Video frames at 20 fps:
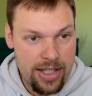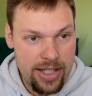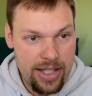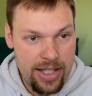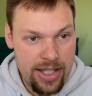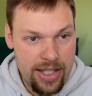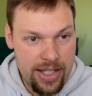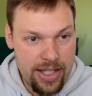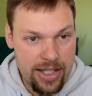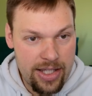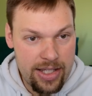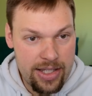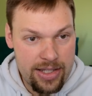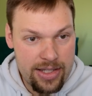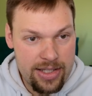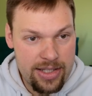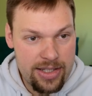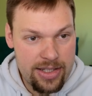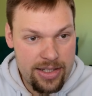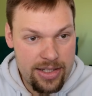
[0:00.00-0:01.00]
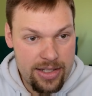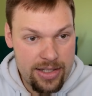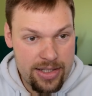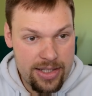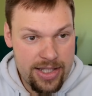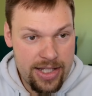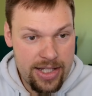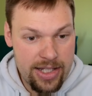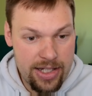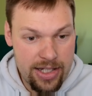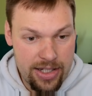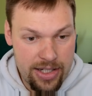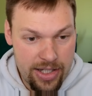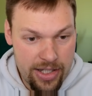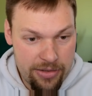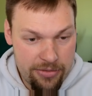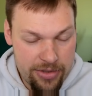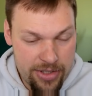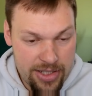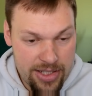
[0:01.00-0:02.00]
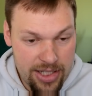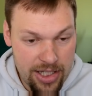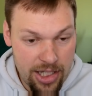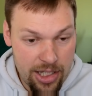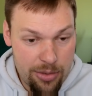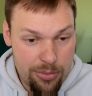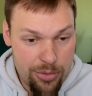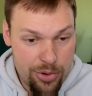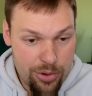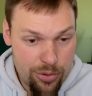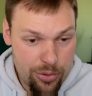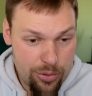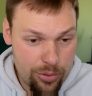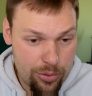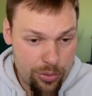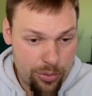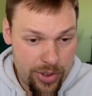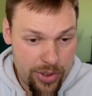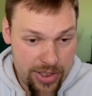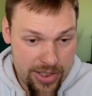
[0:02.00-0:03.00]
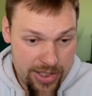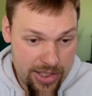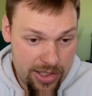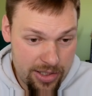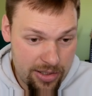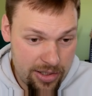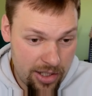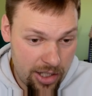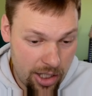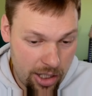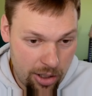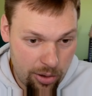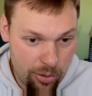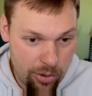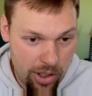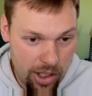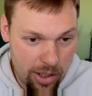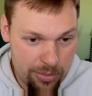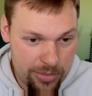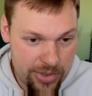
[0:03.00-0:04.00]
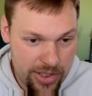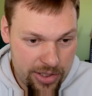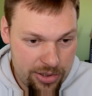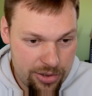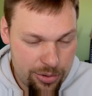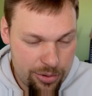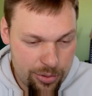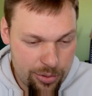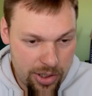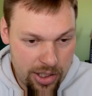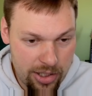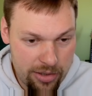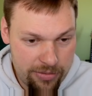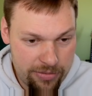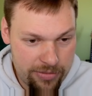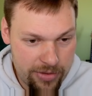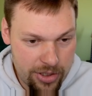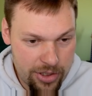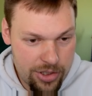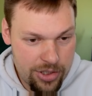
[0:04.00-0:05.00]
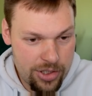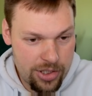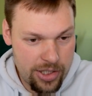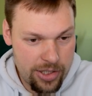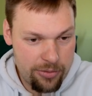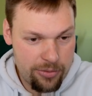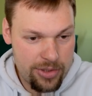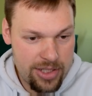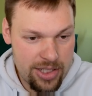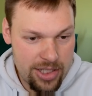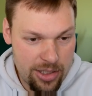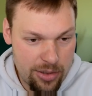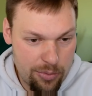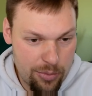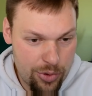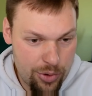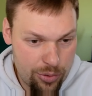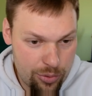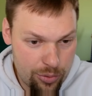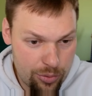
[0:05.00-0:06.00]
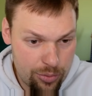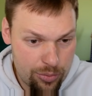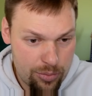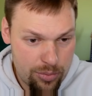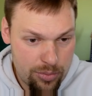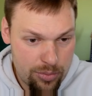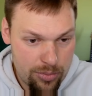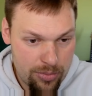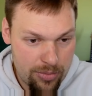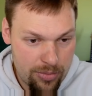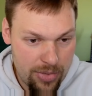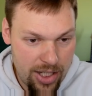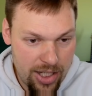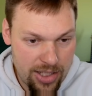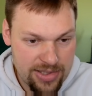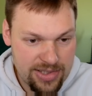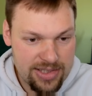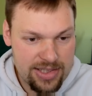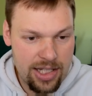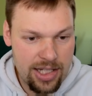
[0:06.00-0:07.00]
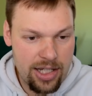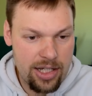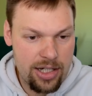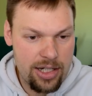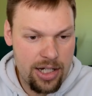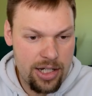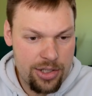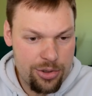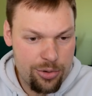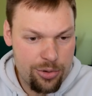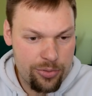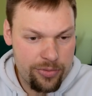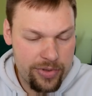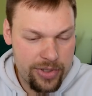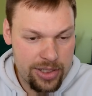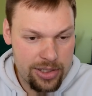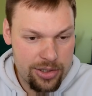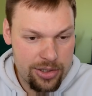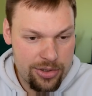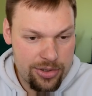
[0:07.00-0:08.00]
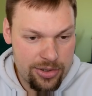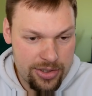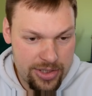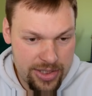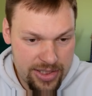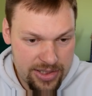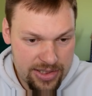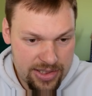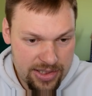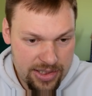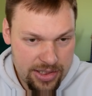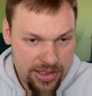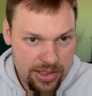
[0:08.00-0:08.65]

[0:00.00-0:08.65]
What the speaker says: And then every time you, in that update UI function, every time you assign a new value to this,